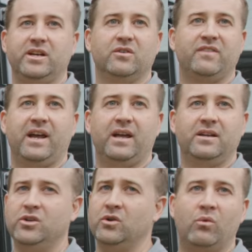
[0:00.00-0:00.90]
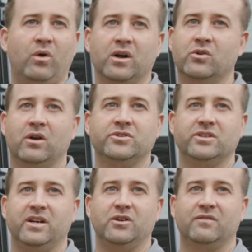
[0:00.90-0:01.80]
in your van. You don't want
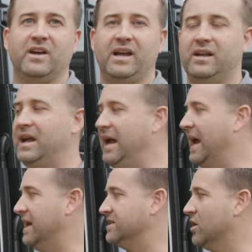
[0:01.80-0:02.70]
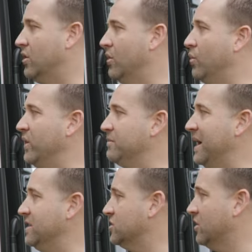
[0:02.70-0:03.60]
corrosion in your van. And so we've
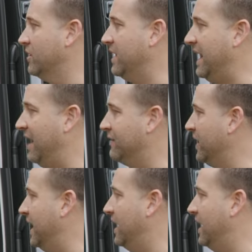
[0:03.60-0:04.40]
made sure that every